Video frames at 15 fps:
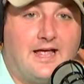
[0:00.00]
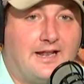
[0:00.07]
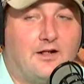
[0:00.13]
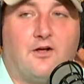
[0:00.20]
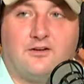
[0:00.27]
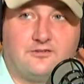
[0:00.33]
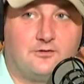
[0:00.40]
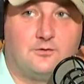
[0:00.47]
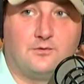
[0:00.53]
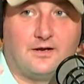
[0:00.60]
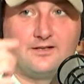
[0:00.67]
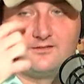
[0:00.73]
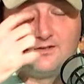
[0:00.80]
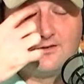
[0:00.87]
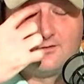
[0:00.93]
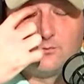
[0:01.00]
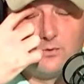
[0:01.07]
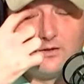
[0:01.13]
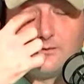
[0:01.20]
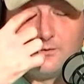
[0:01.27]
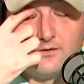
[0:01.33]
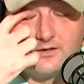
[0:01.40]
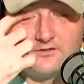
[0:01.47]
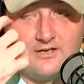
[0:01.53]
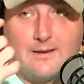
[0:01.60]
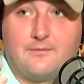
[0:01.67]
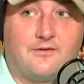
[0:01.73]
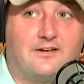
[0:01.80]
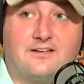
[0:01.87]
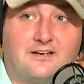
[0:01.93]
and LSU uh, does a really really good
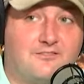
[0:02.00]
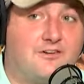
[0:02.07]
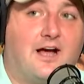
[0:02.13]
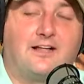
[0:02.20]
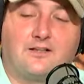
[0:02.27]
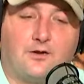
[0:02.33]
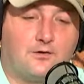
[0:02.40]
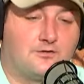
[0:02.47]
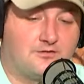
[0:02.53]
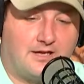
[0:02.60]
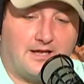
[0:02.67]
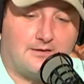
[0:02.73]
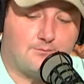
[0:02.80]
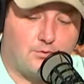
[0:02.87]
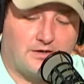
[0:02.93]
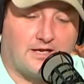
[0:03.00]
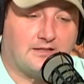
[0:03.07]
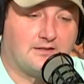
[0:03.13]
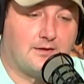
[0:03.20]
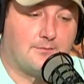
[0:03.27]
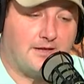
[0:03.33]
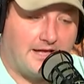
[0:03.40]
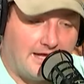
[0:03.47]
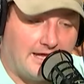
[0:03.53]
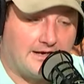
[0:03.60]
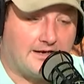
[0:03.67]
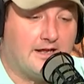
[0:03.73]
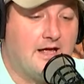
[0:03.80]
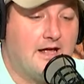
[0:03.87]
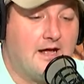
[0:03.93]
job of identifying those and bringing them in.